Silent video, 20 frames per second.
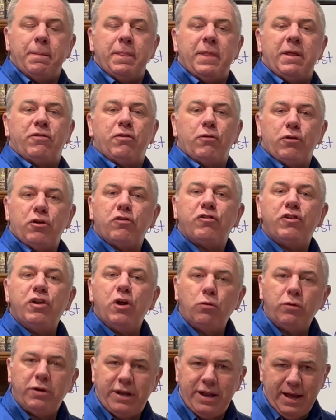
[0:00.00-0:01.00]
So there's
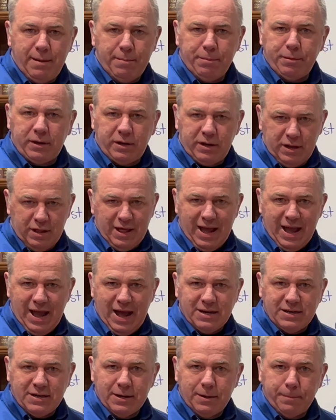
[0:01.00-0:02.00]
no depth to
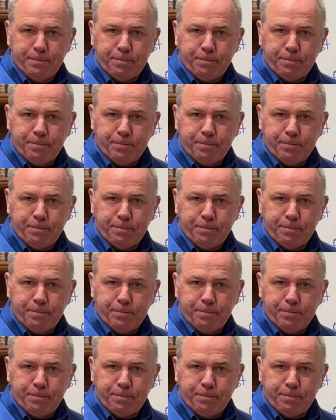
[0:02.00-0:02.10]
that.